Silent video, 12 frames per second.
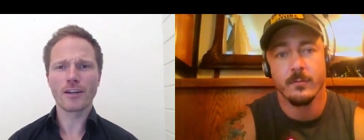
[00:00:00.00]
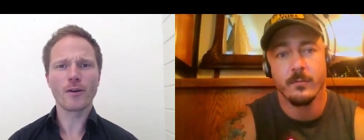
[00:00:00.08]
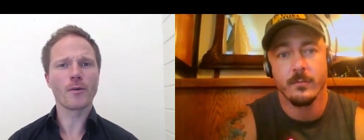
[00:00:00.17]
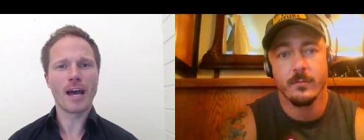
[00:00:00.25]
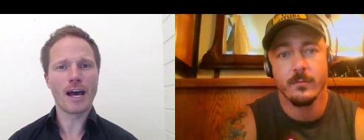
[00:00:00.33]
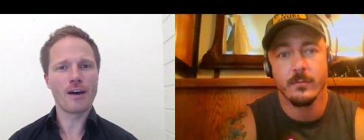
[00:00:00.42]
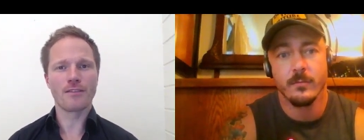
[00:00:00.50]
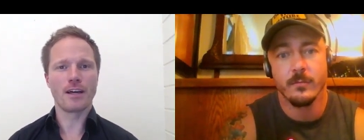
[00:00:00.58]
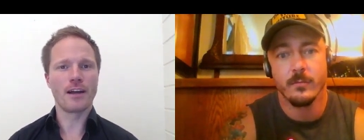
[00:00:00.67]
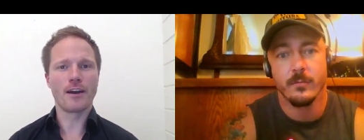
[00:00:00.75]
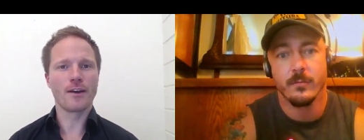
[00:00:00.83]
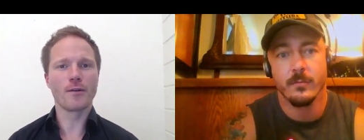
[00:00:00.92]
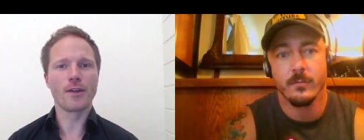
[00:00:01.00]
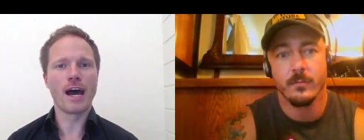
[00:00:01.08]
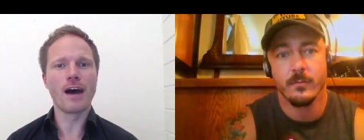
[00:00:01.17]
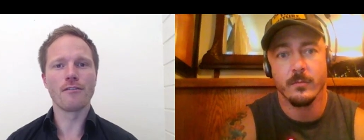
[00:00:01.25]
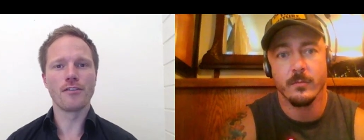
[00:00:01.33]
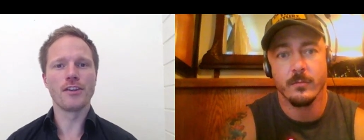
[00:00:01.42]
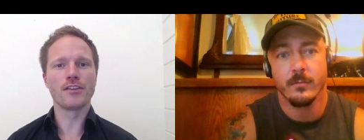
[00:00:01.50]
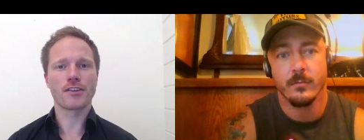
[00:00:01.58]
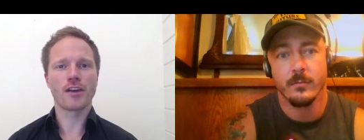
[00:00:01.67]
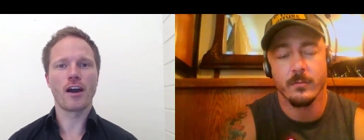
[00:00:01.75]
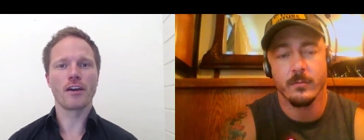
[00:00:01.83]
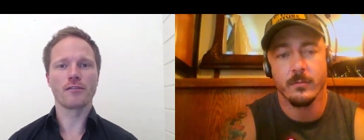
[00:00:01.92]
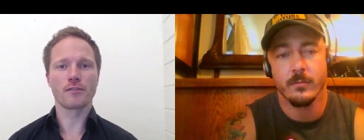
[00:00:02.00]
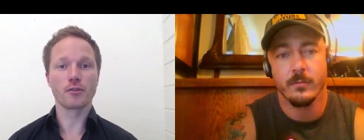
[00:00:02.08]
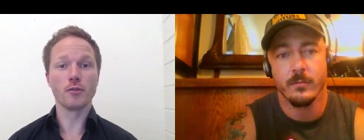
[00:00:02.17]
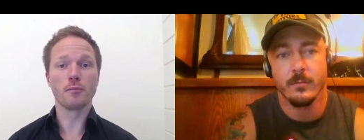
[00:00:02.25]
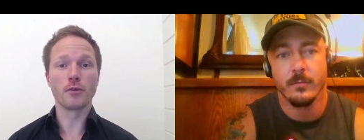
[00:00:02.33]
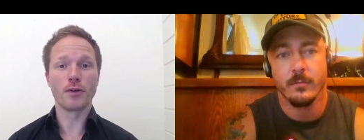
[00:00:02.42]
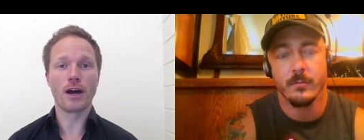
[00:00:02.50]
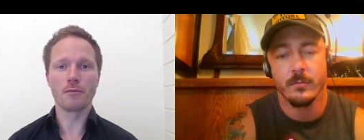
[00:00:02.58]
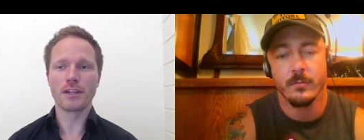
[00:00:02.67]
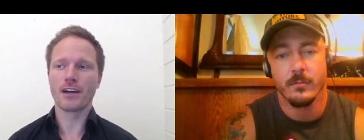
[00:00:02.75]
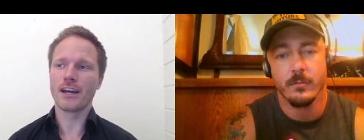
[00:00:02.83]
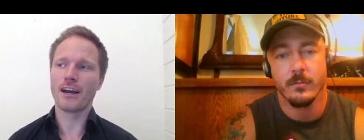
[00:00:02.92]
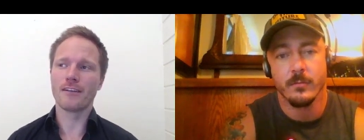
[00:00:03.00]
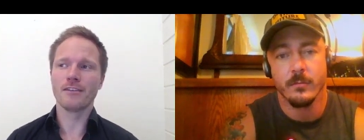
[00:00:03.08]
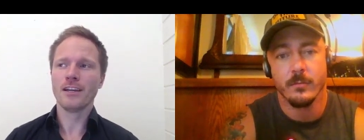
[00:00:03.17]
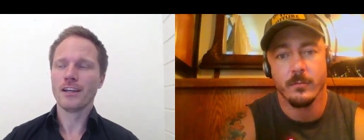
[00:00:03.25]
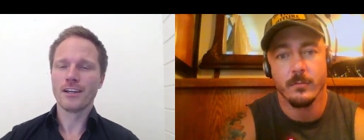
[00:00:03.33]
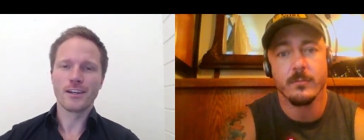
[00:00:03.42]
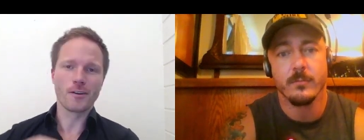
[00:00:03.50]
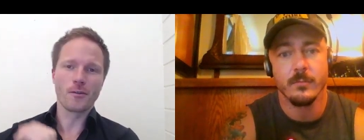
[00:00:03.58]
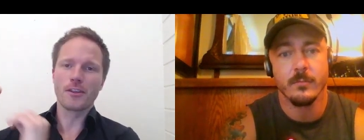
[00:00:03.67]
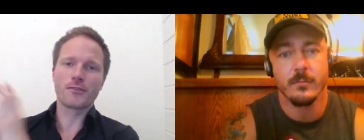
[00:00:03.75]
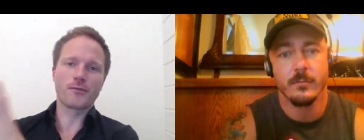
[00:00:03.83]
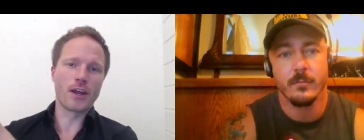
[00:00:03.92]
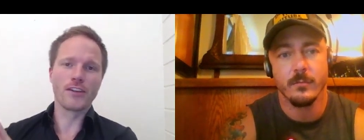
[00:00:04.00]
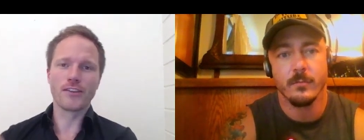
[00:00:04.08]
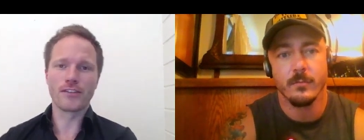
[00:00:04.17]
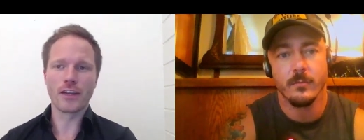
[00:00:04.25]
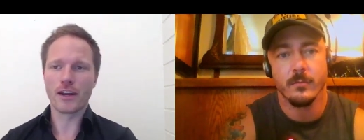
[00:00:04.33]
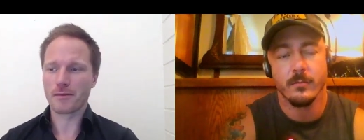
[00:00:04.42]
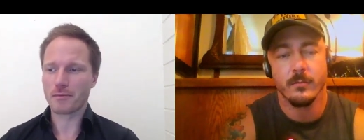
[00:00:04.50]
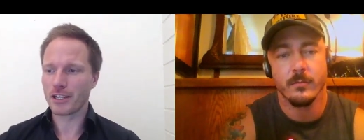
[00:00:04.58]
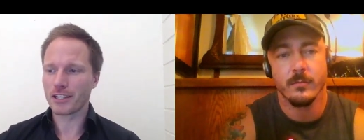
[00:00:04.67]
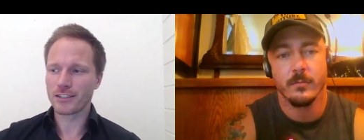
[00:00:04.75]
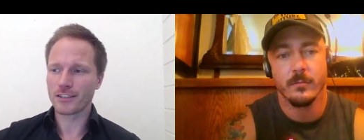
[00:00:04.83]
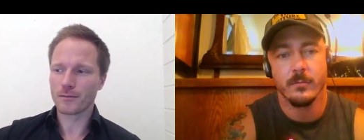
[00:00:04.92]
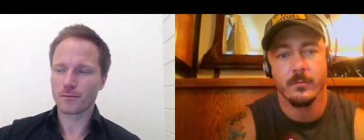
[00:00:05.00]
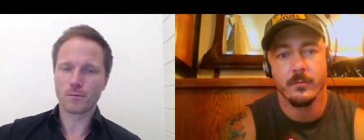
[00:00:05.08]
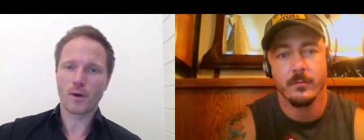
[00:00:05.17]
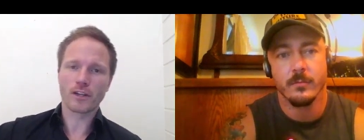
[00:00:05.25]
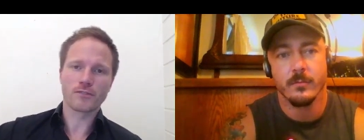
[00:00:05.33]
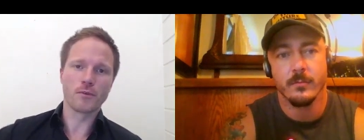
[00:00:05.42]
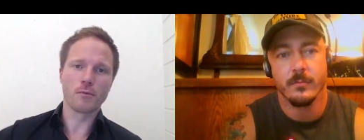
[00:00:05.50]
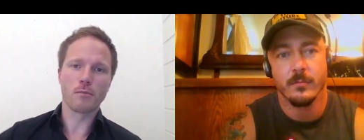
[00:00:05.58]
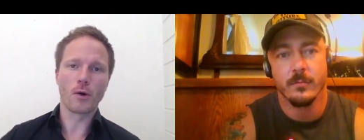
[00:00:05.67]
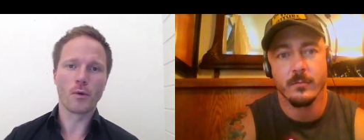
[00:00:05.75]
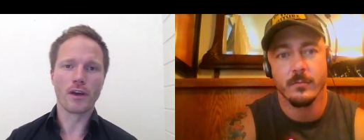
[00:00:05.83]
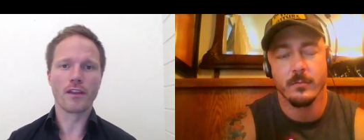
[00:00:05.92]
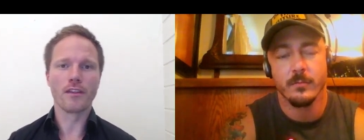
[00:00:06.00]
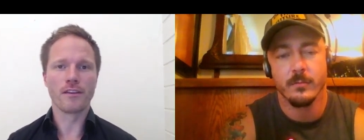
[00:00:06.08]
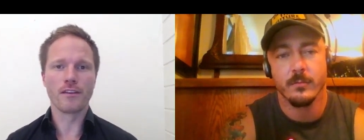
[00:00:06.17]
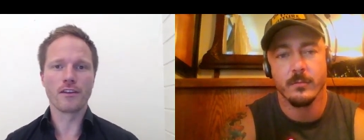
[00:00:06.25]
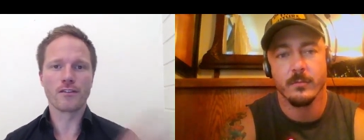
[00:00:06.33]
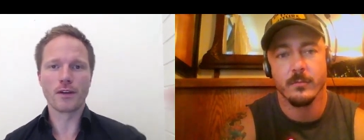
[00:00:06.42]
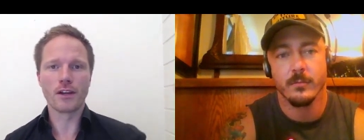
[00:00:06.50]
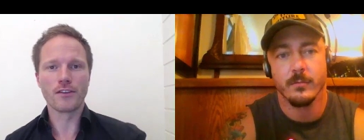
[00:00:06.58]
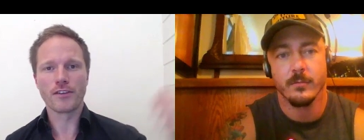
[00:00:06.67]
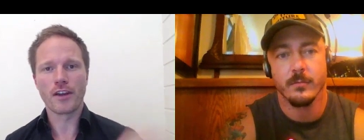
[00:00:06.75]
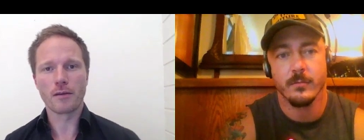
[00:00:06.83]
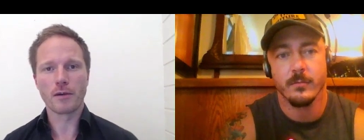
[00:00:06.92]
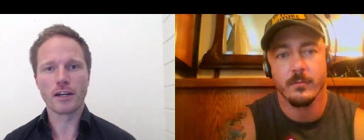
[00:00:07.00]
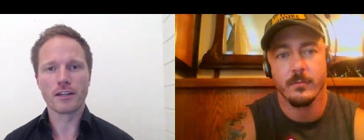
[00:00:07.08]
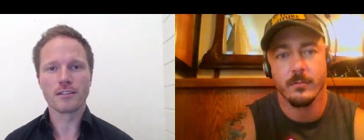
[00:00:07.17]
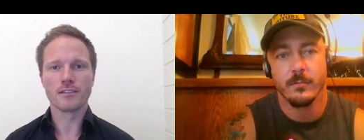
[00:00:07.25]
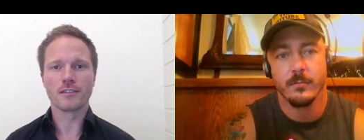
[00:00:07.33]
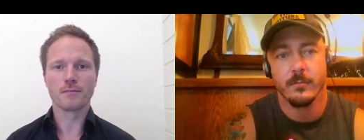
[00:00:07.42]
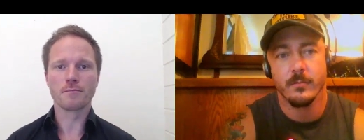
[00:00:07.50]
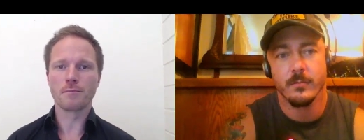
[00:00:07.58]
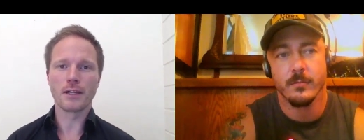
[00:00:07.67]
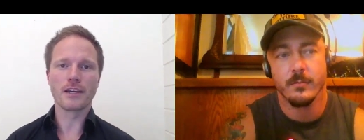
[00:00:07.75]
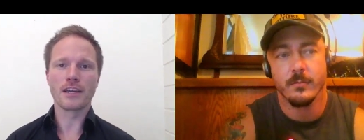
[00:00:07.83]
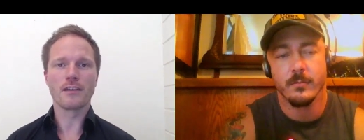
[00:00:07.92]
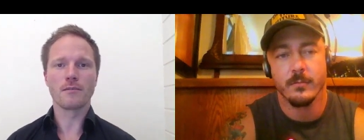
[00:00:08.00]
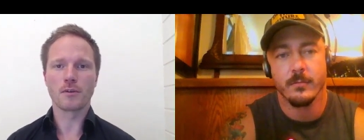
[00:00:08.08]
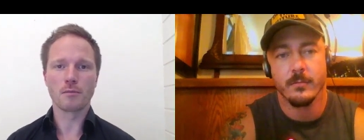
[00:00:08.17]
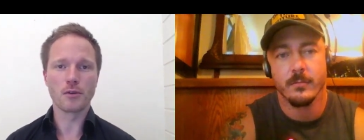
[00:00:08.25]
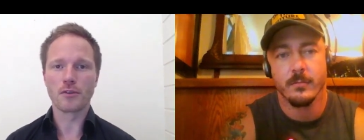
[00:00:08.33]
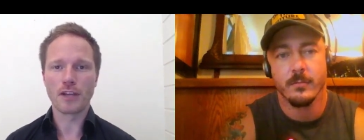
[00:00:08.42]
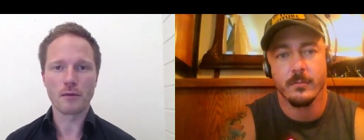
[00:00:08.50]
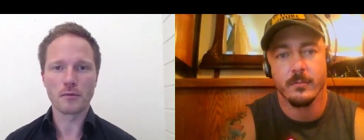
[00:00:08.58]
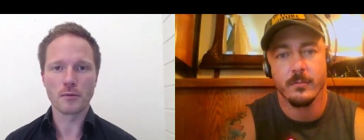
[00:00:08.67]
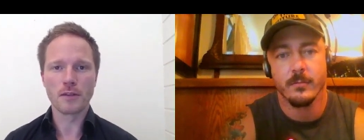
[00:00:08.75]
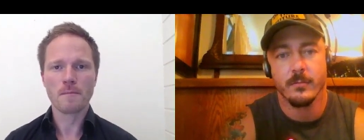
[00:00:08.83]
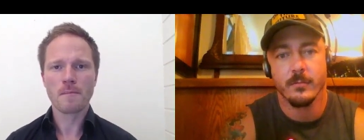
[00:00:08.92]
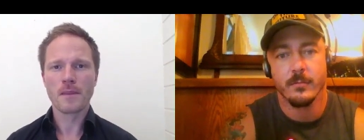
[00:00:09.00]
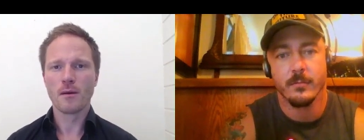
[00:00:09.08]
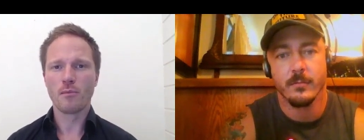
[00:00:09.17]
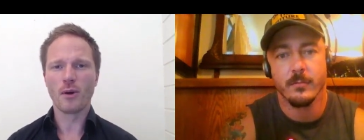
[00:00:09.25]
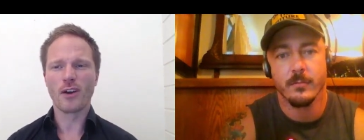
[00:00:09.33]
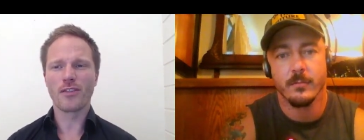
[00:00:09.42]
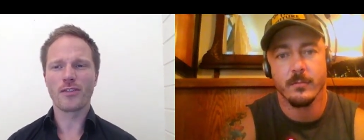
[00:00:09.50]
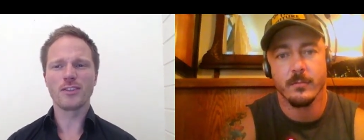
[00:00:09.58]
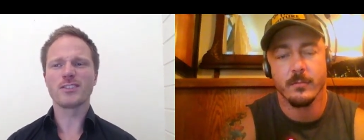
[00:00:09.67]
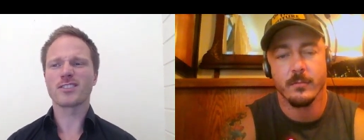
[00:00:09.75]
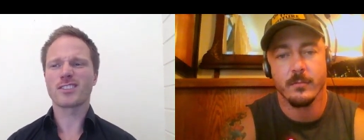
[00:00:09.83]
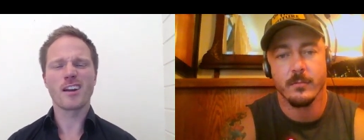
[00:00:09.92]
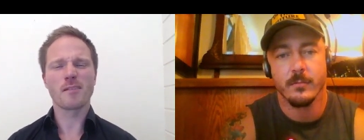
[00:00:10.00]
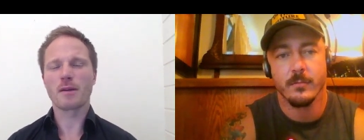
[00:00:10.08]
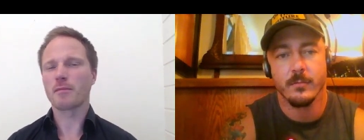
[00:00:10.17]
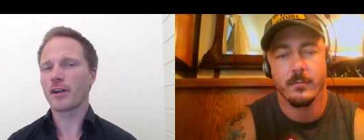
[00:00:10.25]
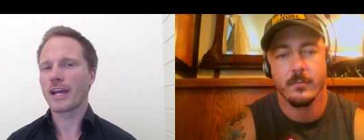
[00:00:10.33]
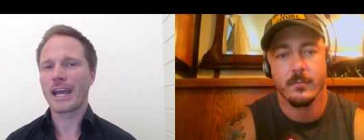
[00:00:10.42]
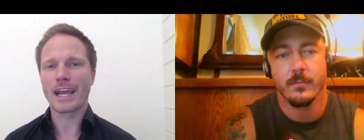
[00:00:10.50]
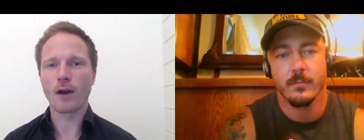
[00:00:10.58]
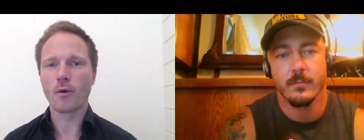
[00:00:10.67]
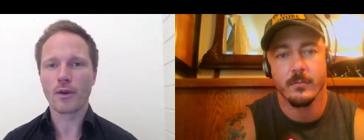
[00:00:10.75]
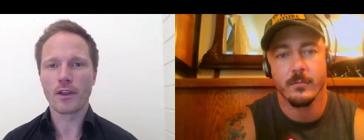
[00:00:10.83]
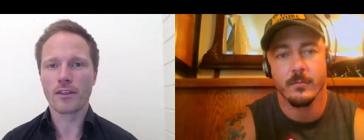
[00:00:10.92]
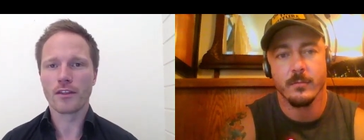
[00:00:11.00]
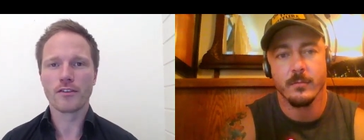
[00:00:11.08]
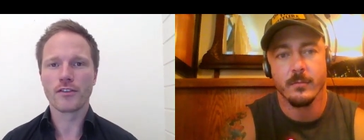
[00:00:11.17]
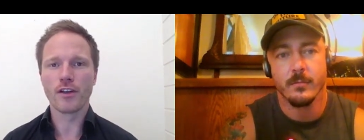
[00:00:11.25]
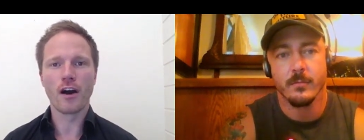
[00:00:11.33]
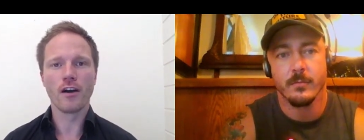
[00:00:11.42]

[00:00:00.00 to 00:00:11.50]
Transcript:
Speaker 1: I don't have that. I don't have this kind of group around me. I have you know these friends that I might you know watch football with, and these friends that I might you know play game computer games with. But they're just kind of people I hang out with. There's